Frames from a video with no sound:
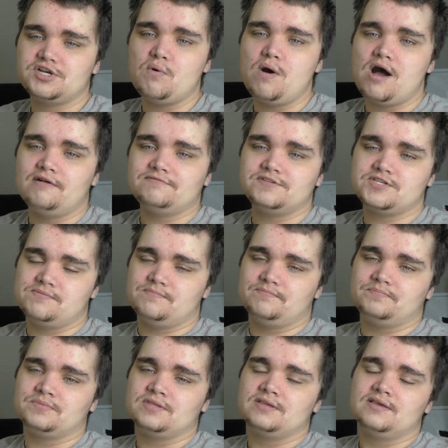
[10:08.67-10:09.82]
off
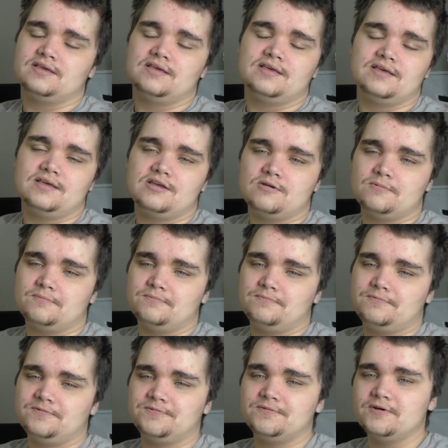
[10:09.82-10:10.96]
some
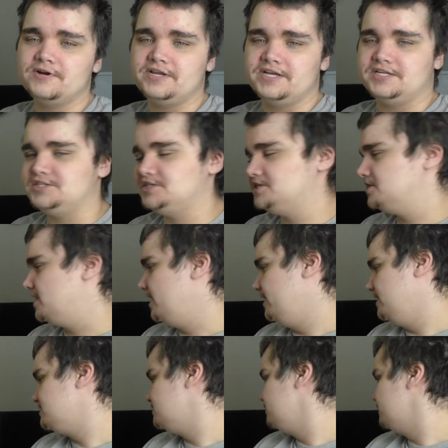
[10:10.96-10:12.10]
footage, I
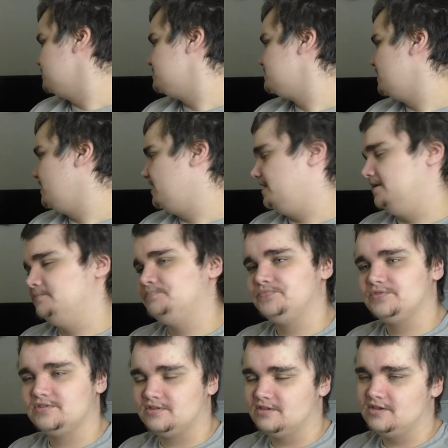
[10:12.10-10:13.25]
guess you could say,
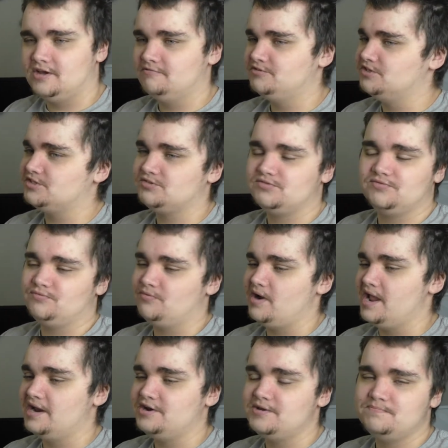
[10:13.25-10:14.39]
of just
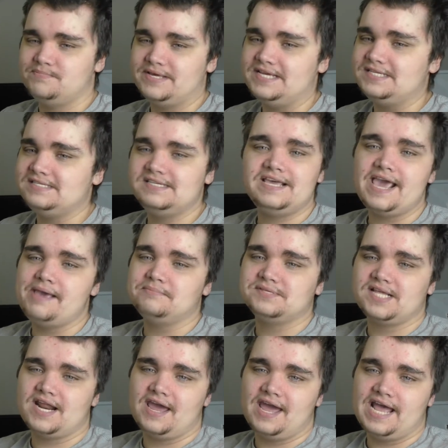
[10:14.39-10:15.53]
random PC games
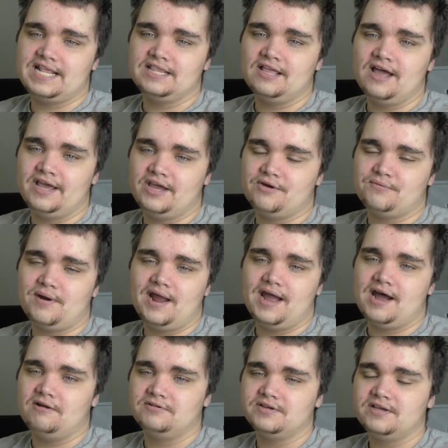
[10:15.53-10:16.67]
that I had lying
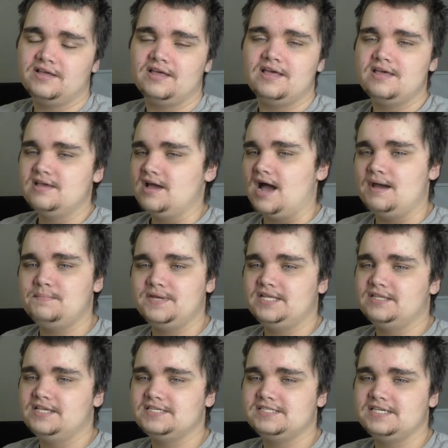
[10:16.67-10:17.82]
around. I
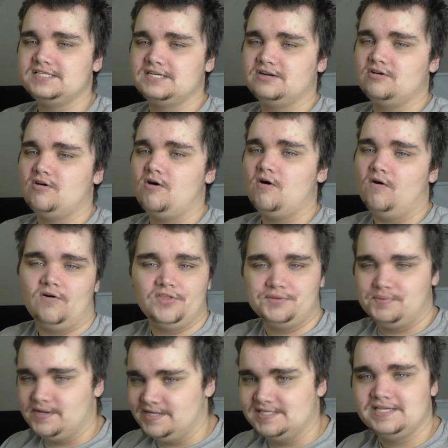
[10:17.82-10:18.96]
mean, this isn't all the
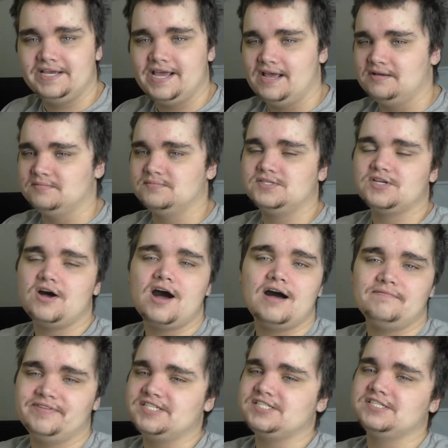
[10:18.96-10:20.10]
PC games,
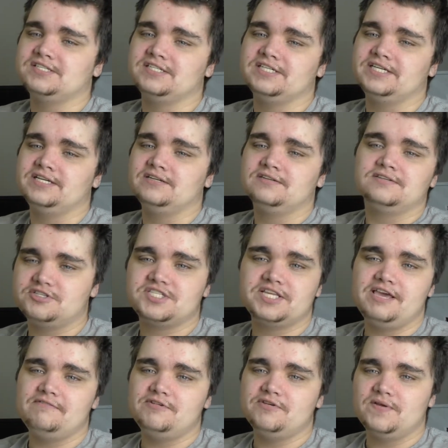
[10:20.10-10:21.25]
obviously. Just to
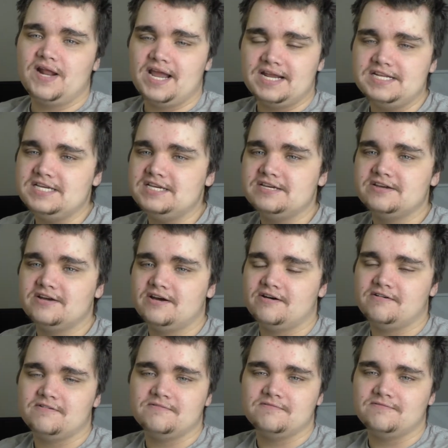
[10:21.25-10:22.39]
give you an idea
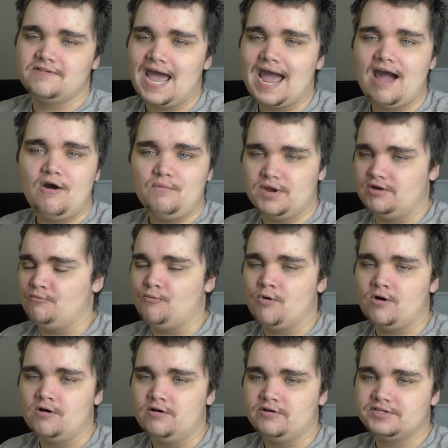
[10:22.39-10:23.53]
of how it
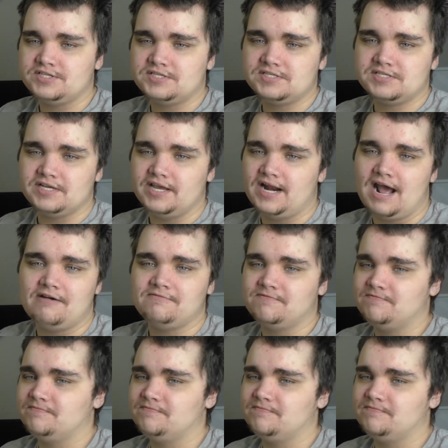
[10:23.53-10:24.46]
works and how